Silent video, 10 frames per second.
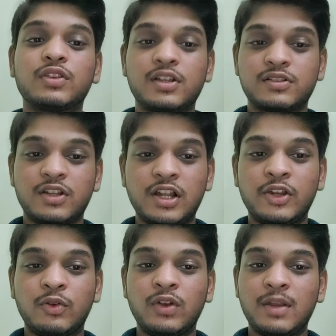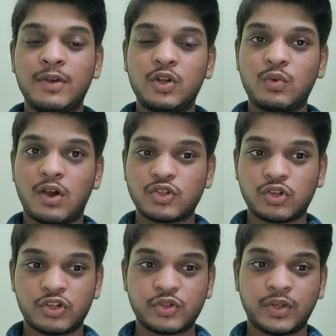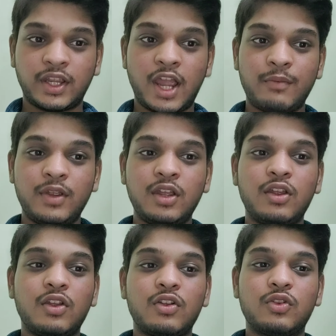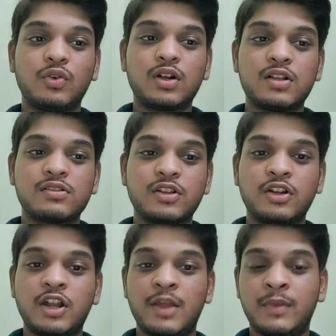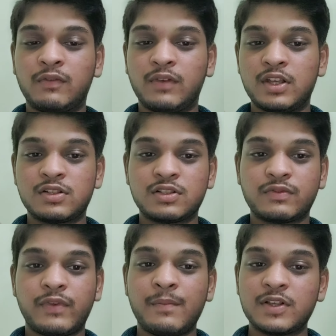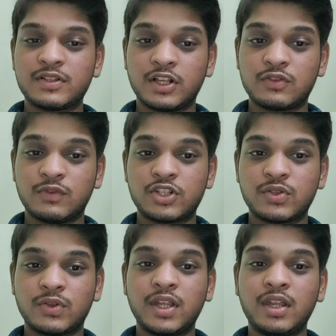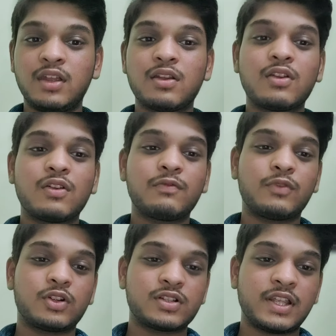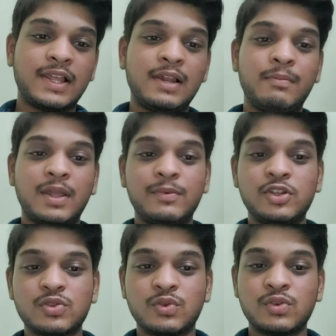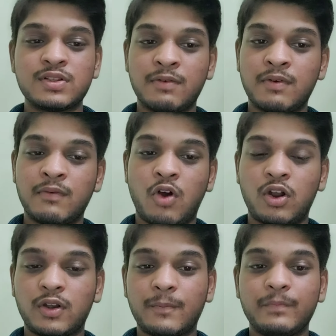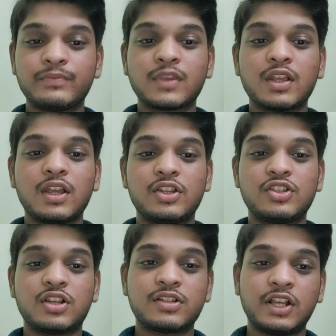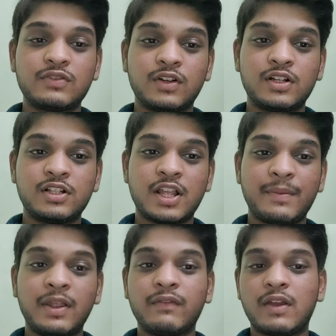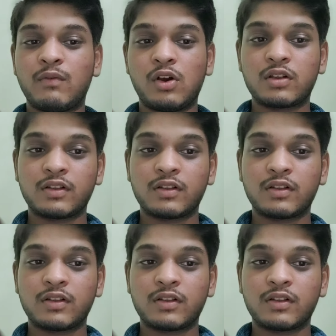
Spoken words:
So there's really no limit to how short story can be, though considered Hemingway's famous 6-word story, For Sale, Baby Shoes, Never Worn. In just 6 words, Hemingway